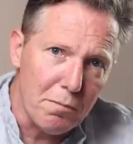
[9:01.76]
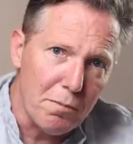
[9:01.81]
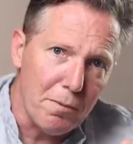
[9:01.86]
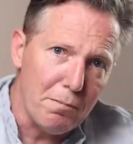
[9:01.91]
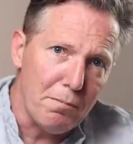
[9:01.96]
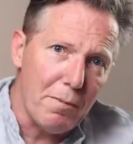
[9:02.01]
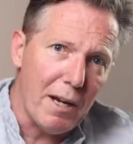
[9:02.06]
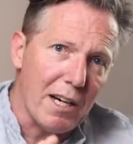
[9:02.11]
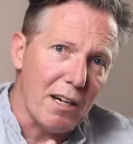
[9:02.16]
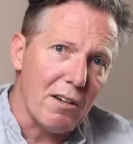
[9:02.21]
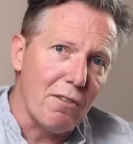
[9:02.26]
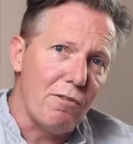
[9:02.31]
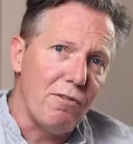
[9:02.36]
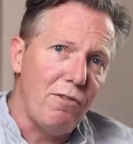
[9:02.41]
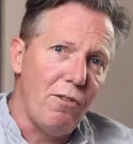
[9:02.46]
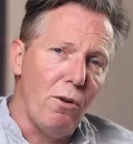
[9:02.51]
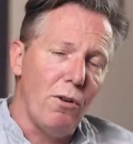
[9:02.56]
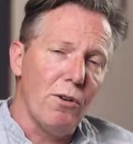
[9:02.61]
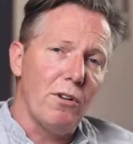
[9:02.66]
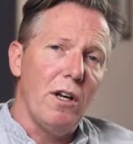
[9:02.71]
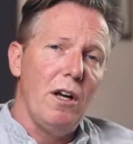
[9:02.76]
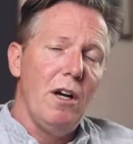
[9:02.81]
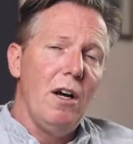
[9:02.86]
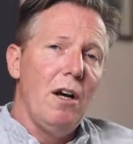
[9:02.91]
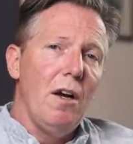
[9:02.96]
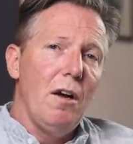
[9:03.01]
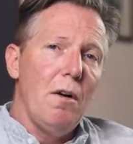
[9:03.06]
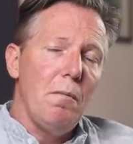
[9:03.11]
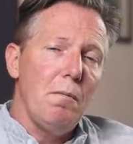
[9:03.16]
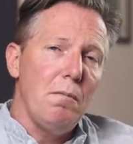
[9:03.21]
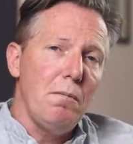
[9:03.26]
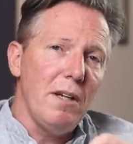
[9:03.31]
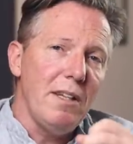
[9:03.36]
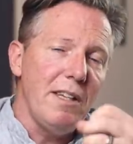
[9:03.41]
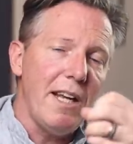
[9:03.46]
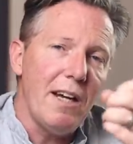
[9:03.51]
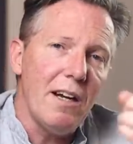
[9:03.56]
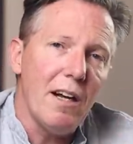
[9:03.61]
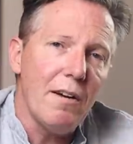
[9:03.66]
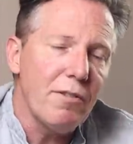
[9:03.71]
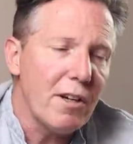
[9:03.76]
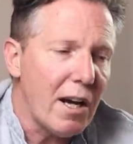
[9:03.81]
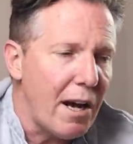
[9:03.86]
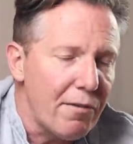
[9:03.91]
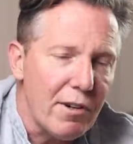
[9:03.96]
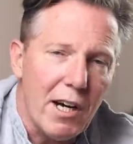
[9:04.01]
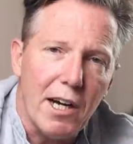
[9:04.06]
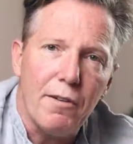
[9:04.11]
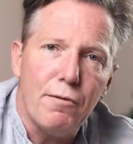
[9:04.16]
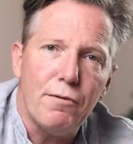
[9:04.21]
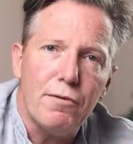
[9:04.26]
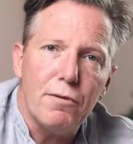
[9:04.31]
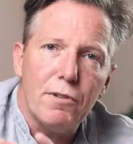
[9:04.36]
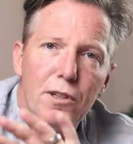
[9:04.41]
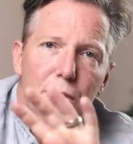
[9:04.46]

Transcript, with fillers: of back and forth. And then I've, I've kind of